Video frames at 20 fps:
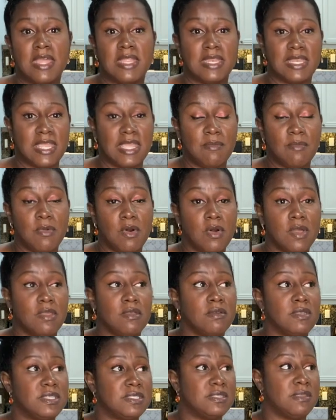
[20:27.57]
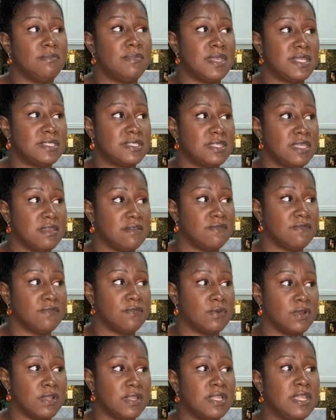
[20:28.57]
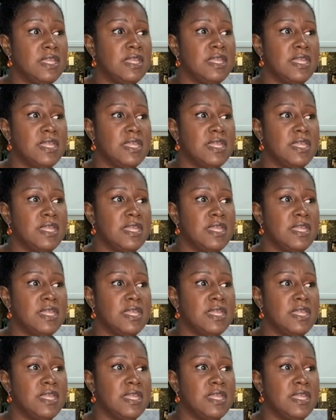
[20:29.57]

Neem oil is the best thing for it.